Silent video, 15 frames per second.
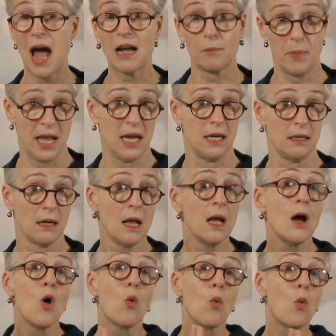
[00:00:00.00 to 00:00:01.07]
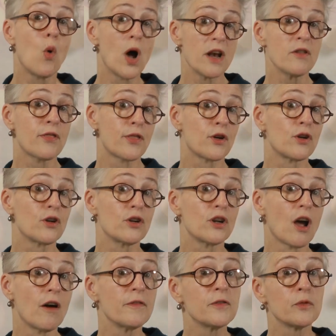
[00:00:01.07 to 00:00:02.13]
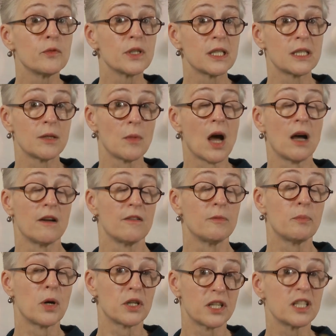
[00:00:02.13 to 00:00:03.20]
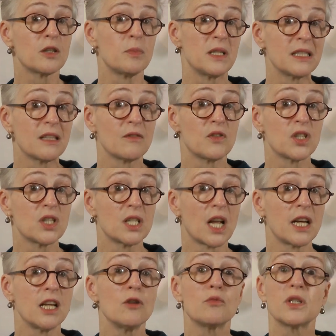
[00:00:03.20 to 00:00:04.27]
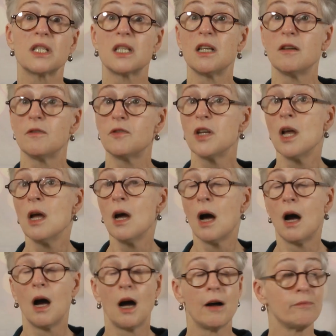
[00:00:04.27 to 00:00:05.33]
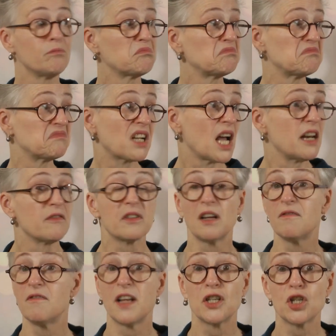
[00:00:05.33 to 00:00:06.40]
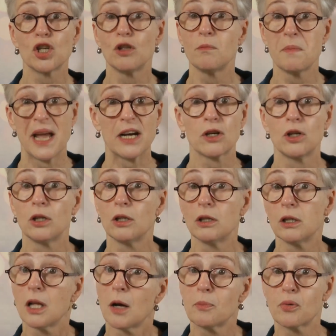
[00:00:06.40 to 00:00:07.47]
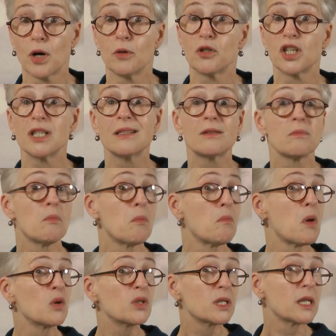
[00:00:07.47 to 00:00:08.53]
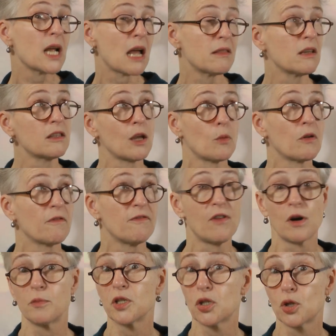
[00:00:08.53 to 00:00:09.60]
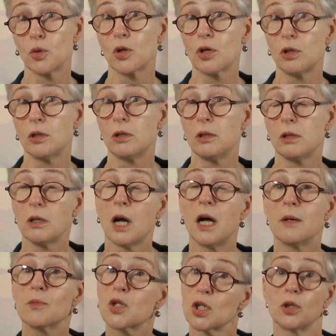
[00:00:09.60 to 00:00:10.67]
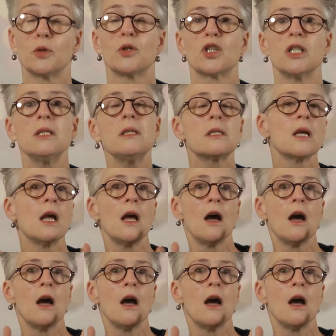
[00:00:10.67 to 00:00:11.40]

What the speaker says: back pain. 1/3 of the participants of the study received kind of conventional medical approaches. Mostly, I think they were pharmaceutical solutions.